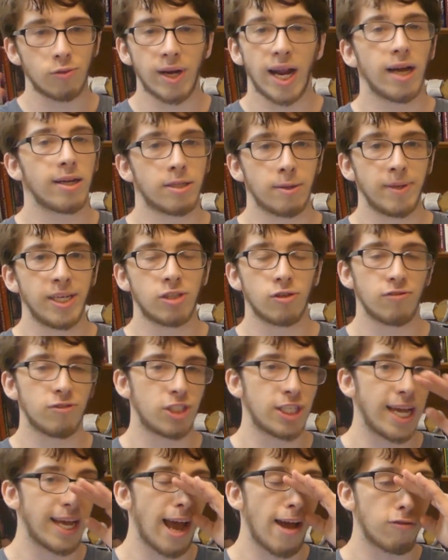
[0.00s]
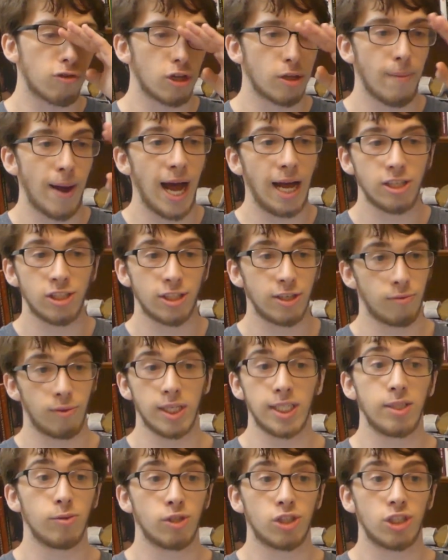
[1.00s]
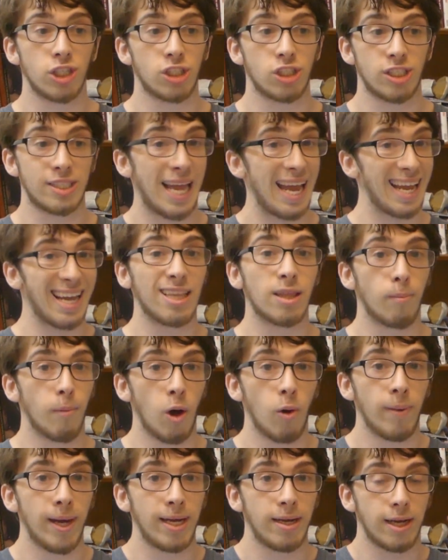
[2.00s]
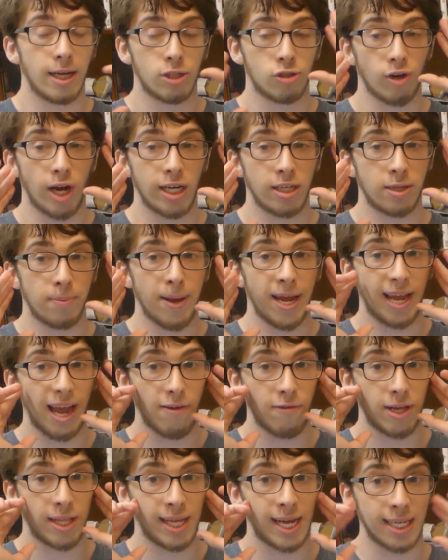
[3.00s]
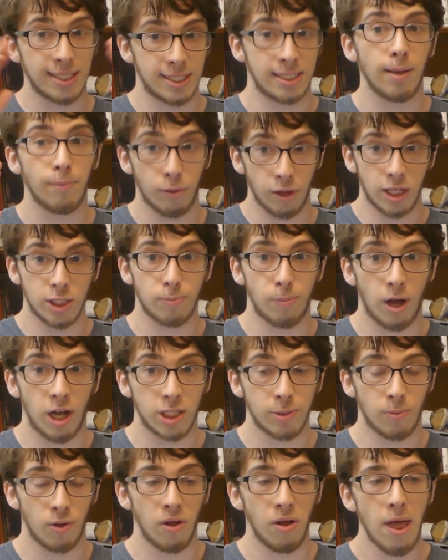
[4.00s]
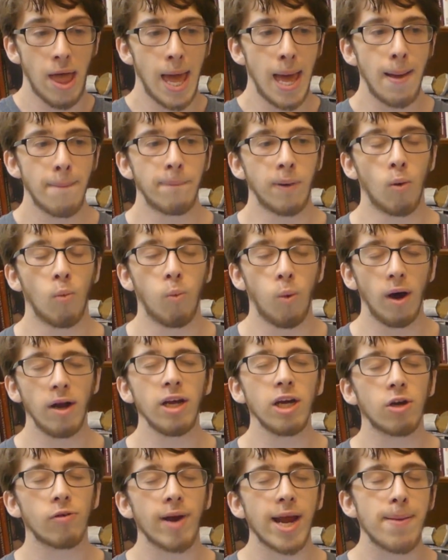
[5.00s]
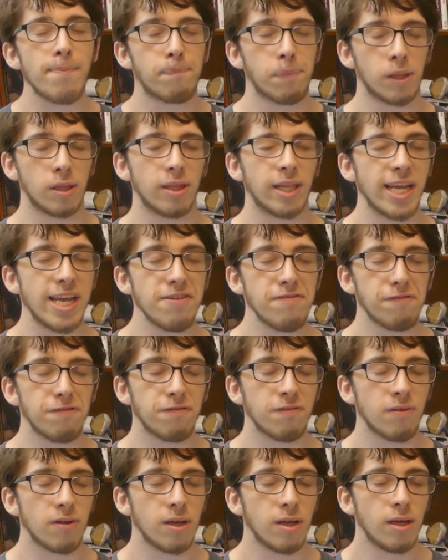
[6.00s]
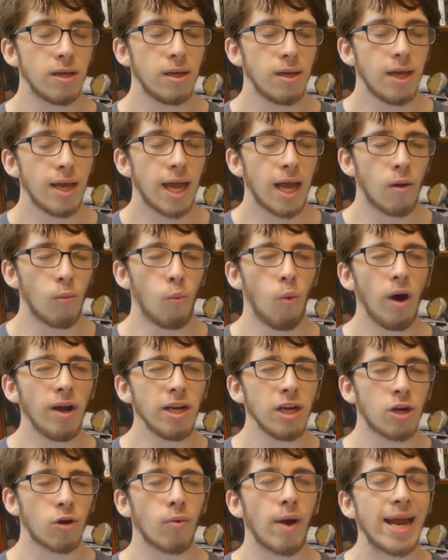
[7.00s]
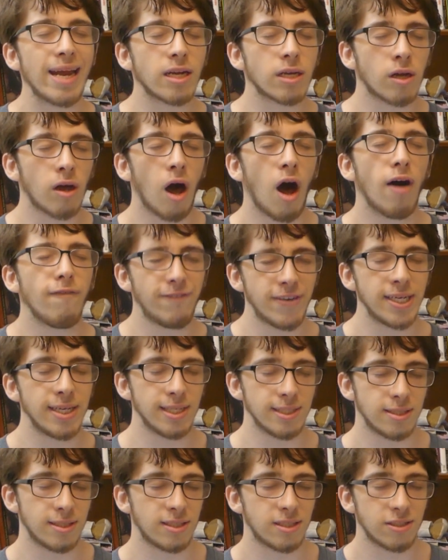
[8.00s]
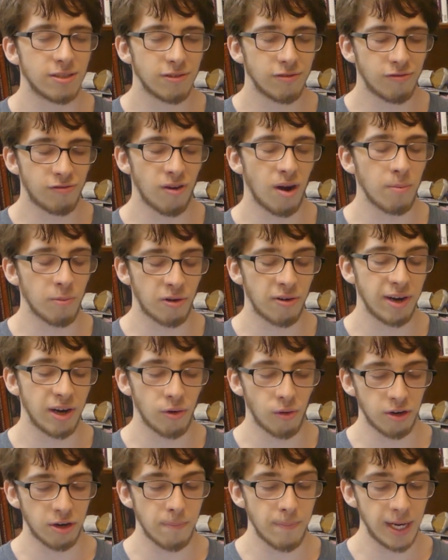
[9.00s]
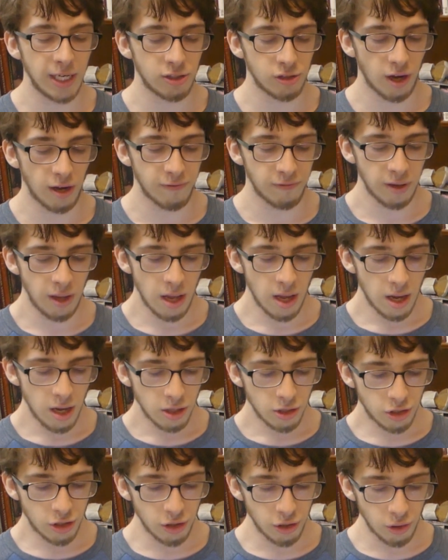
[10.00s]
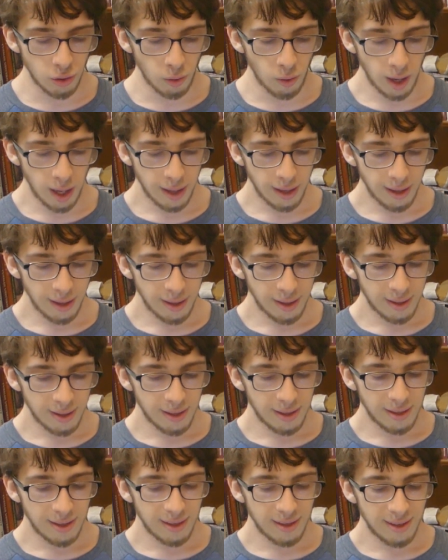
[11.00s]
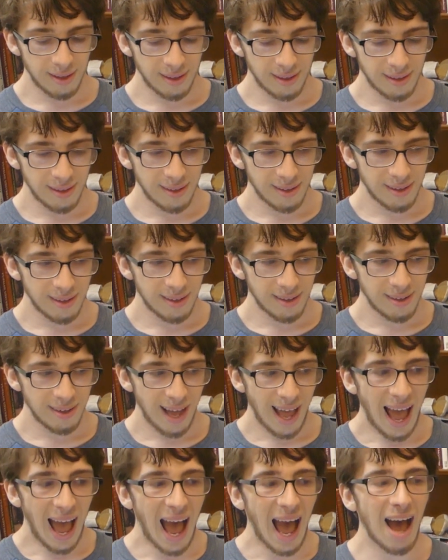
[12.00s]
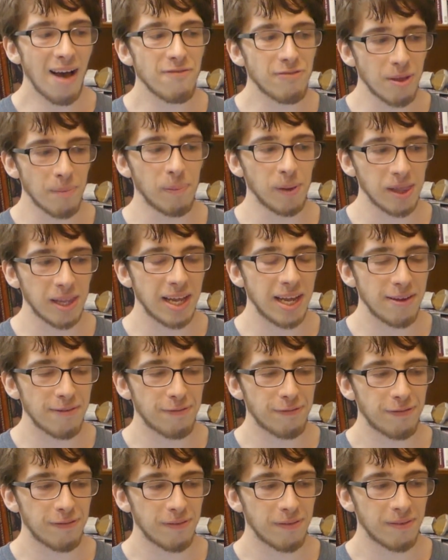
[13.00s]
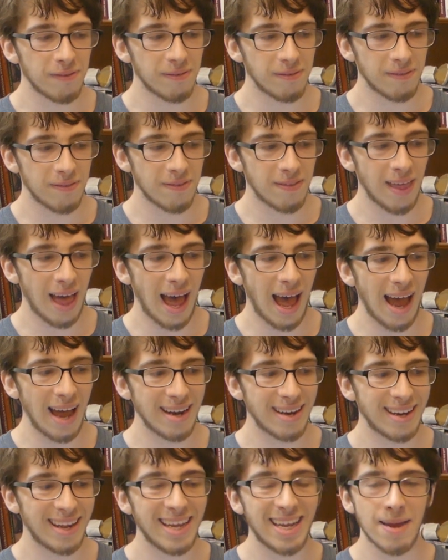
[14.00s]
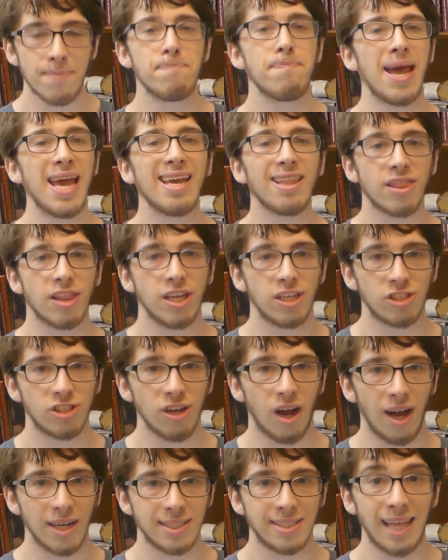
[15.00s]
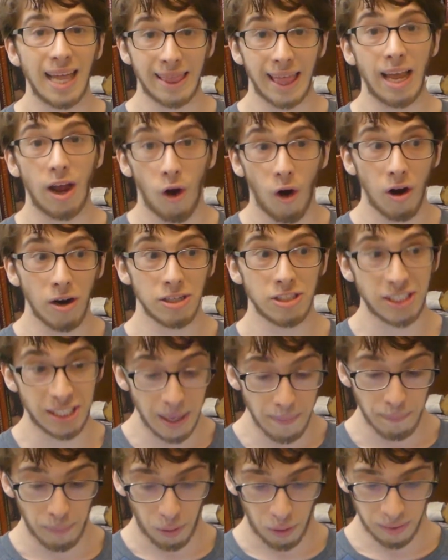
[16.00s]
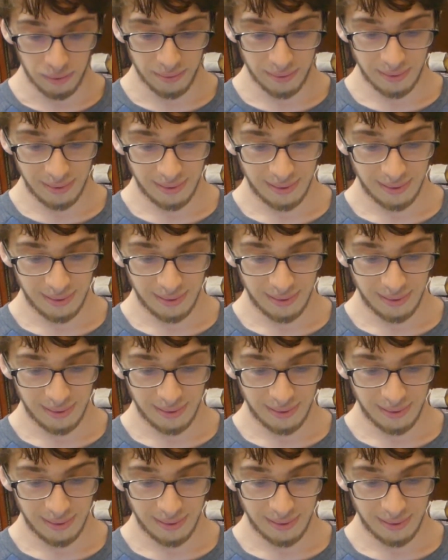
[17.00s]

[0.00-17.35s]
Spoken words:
what Dimitrov was saying after the match. He really was just staying in the moment and tried to make everything simple as possible. But what a great belief and what a great confidence from Grigor Dimitrov to have the belief that he can make these shots, that they are simple.